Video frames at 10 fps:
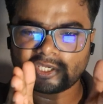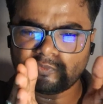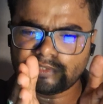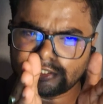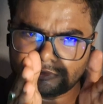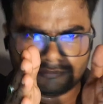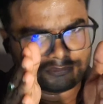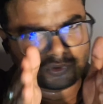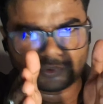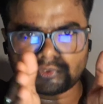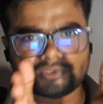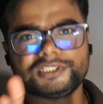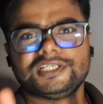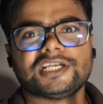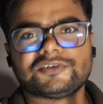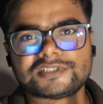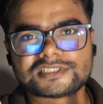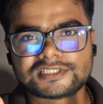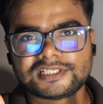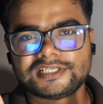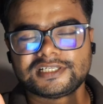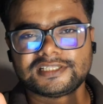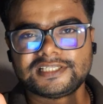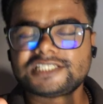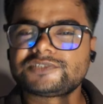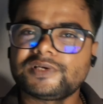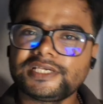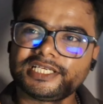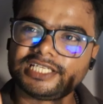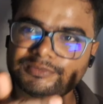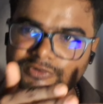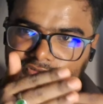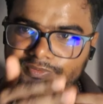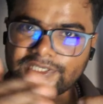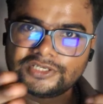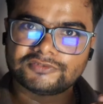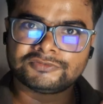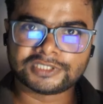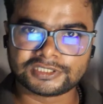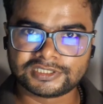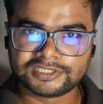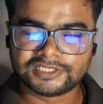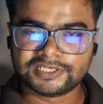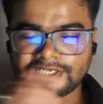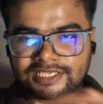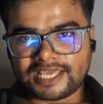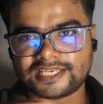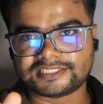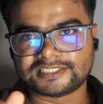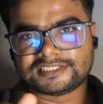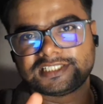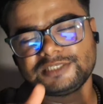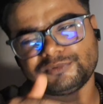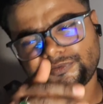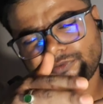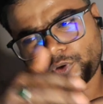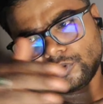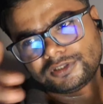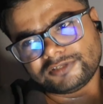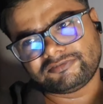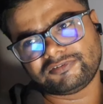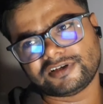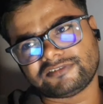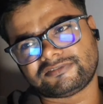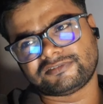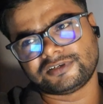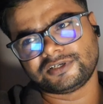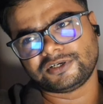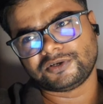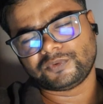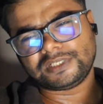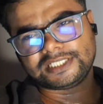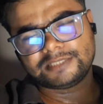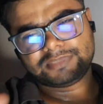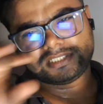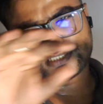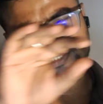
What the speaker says: within 2 to 3 hours. That's why he removed many of the characters. He removed all the fluff while keeping the